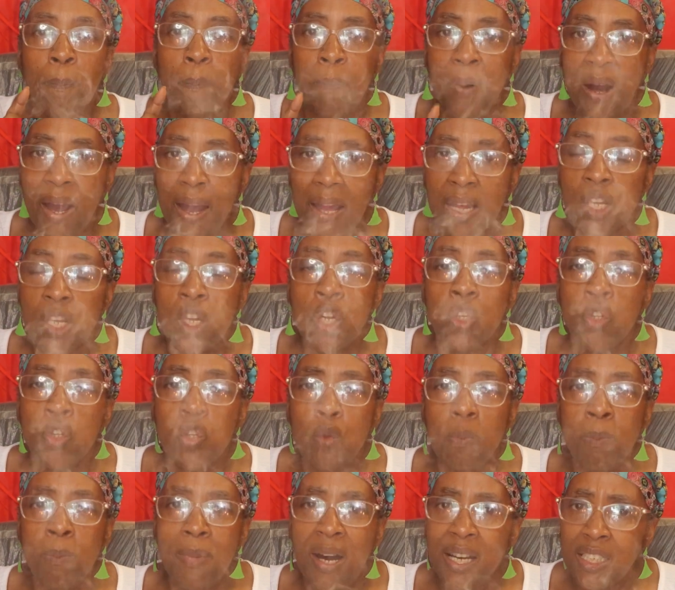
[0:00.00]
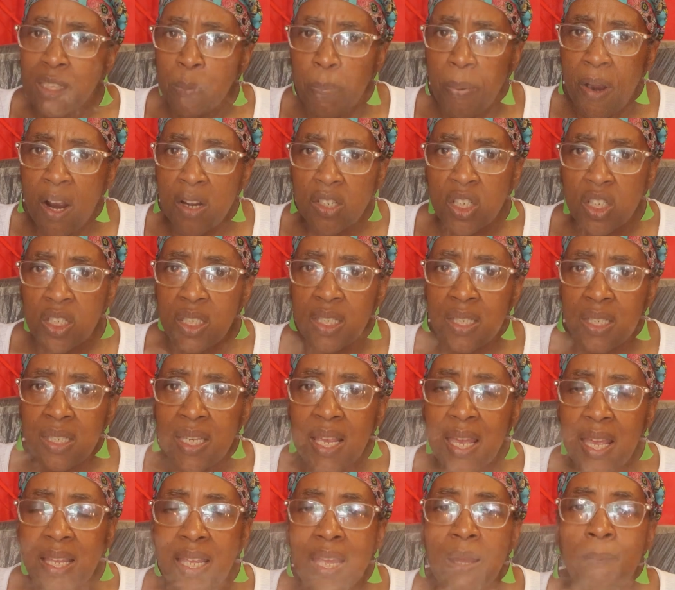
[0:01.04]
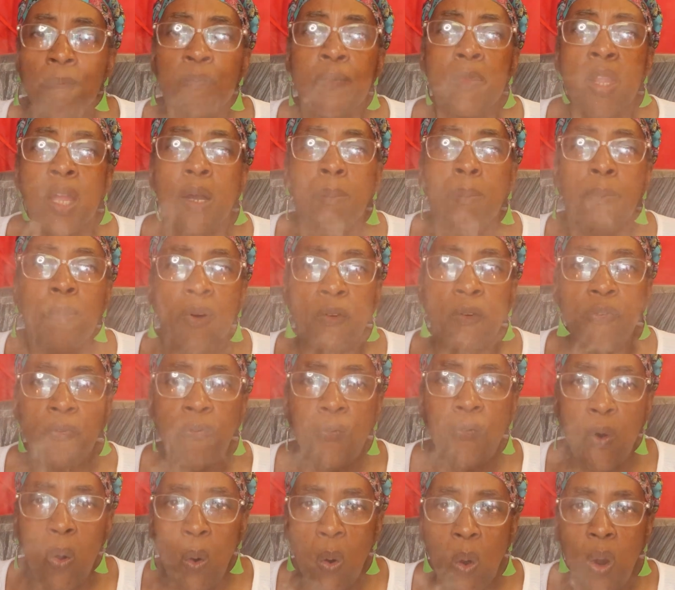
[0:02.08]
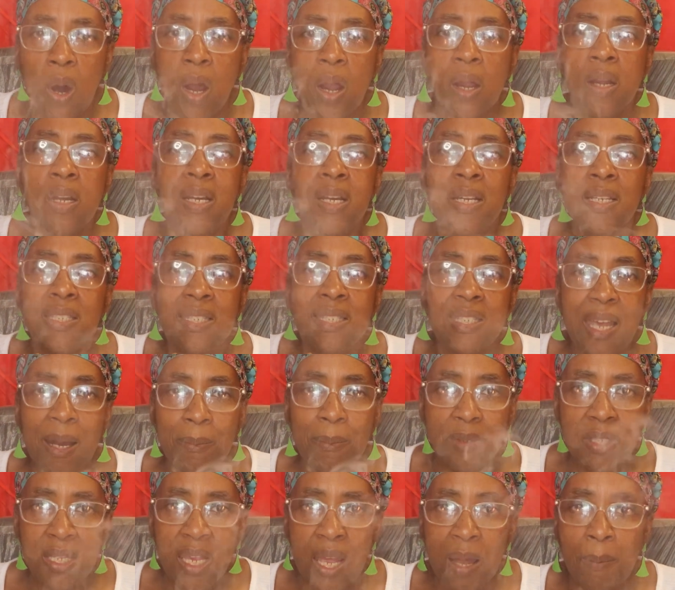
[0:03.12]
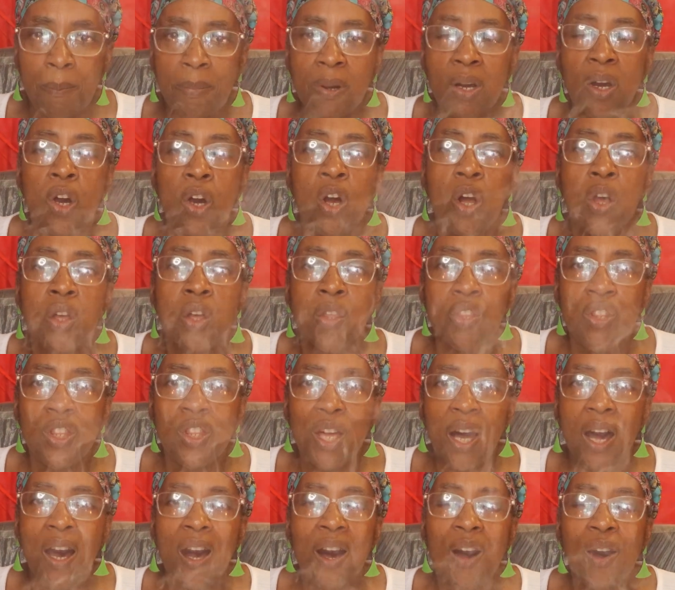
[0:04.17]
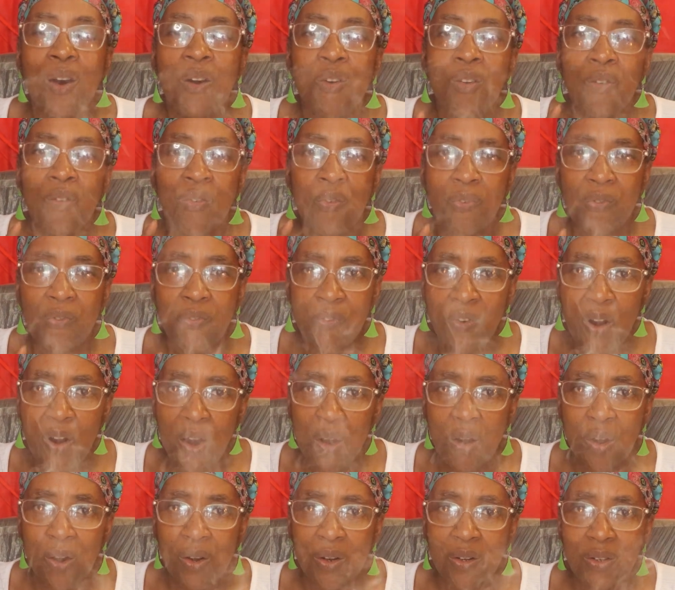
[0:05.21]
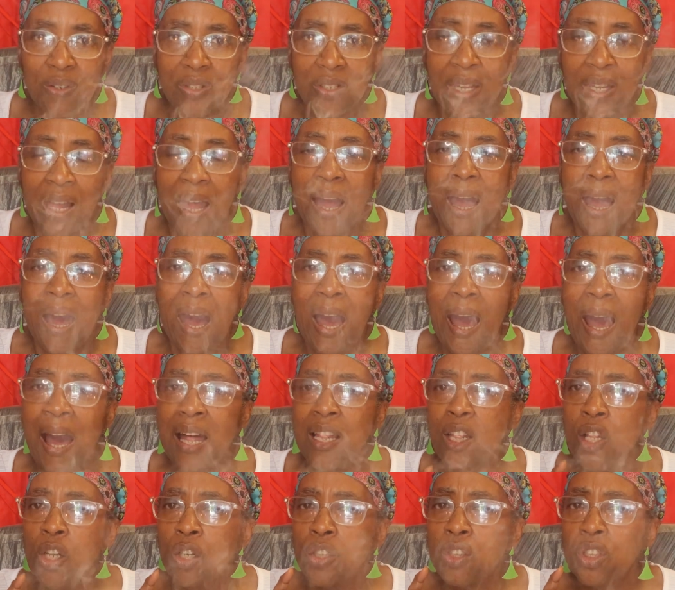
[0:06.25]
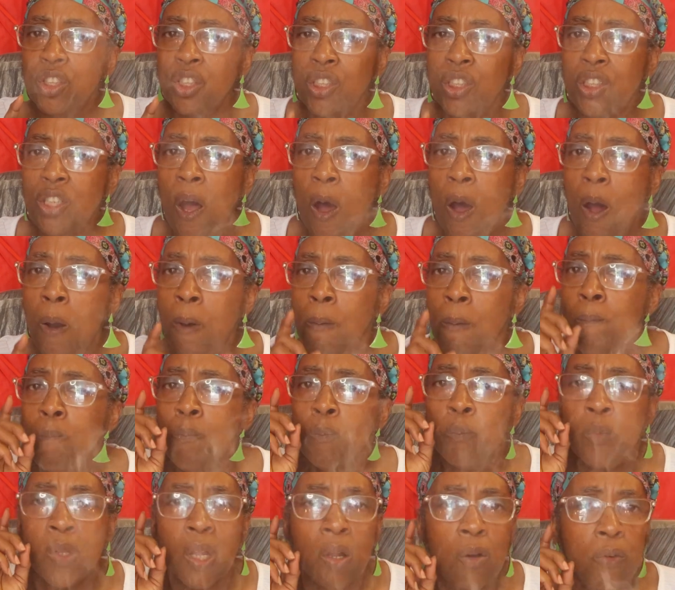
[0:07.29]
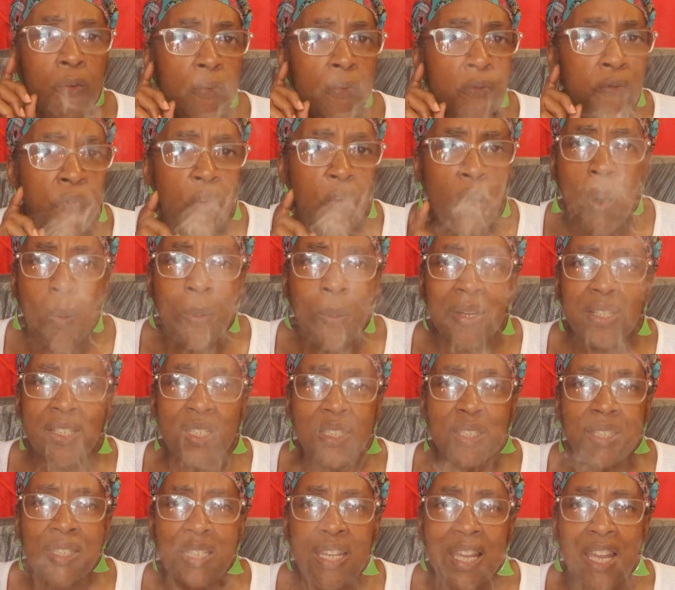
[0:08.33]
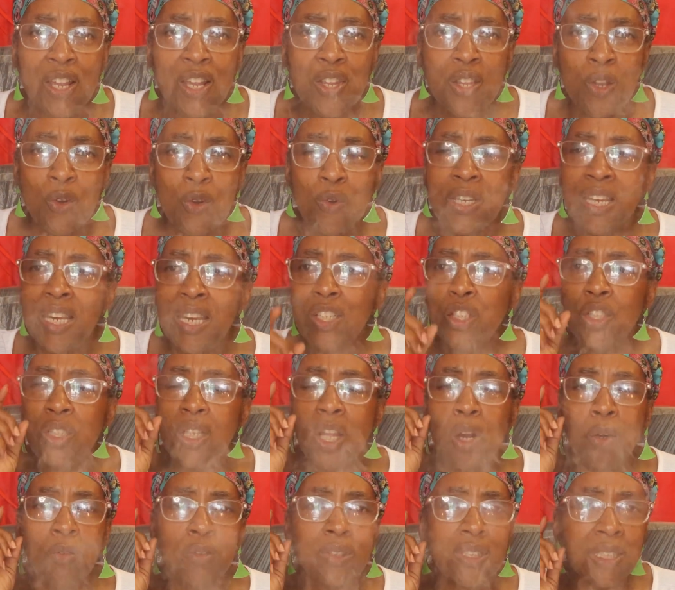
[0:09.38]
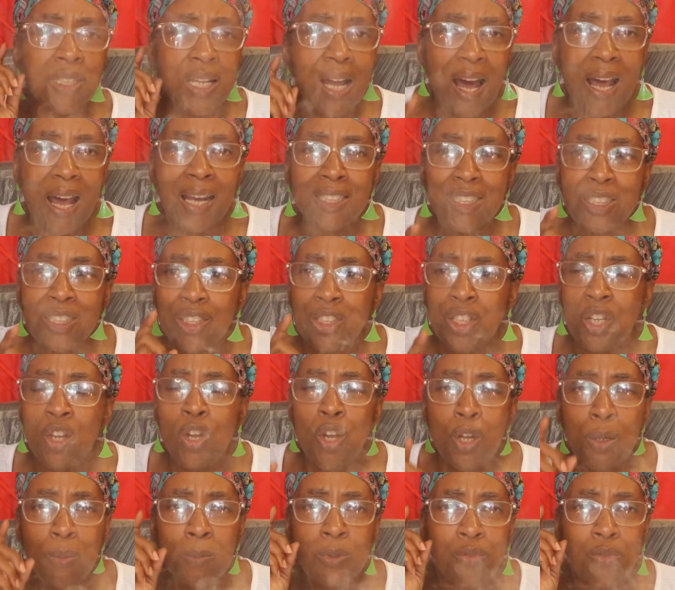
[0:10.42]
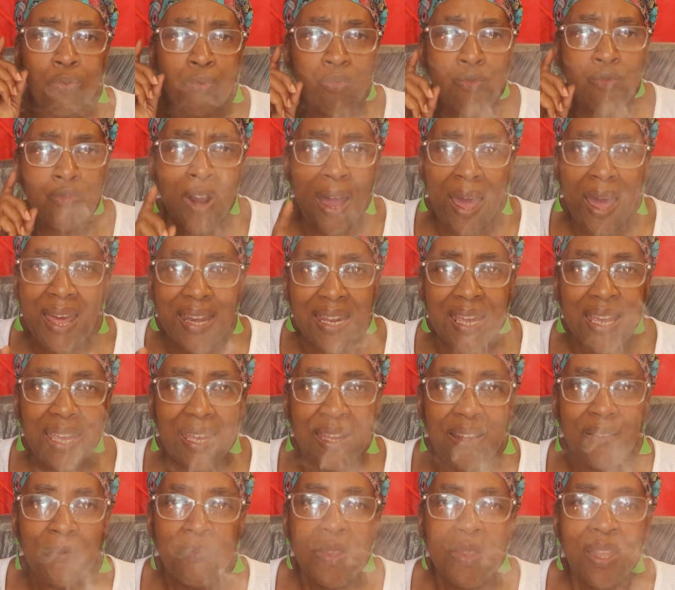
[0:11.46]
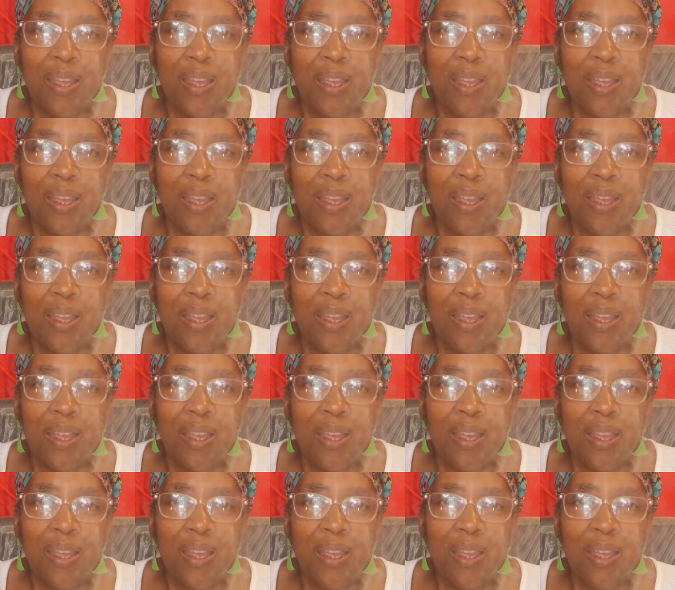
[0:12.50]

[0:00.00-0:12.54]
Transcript: But you must purchase your ticket before September the 1st. I look so forward to seeing you get those costumes ready